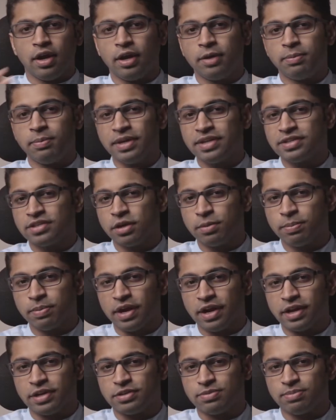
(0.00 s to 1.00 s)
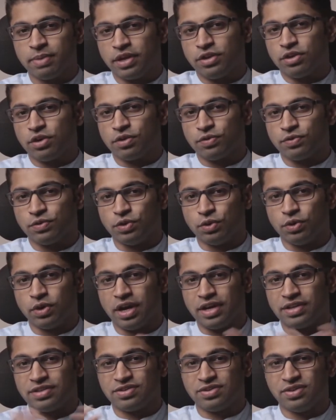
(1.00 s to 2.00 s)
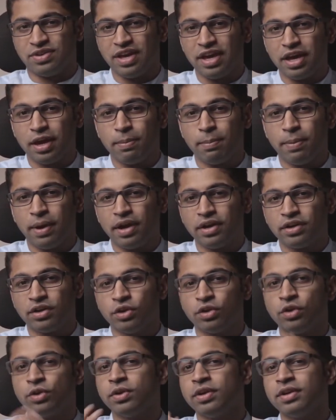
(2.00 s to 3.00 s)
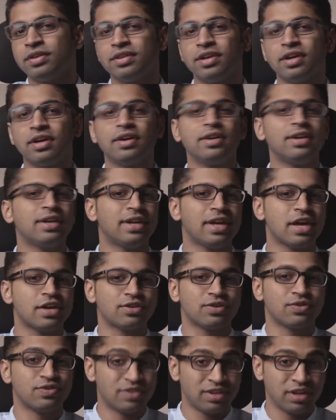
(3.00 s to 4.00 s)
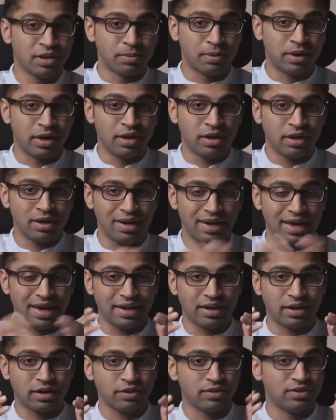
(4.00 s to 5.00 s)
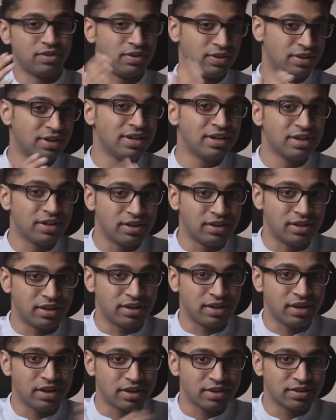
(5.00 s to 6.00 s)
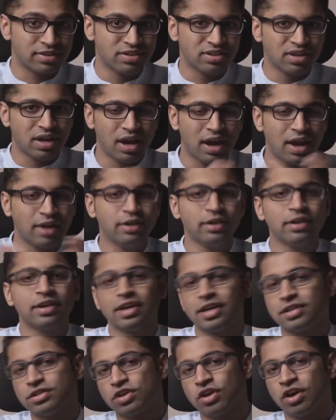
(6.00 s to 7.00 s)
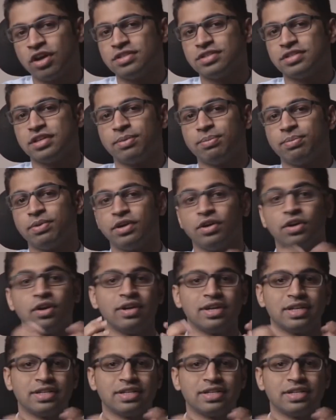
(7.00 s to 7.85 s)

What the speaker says: It may surprise many of you guys today, but during the early days of cinema, like the really early days, editing as a concept did not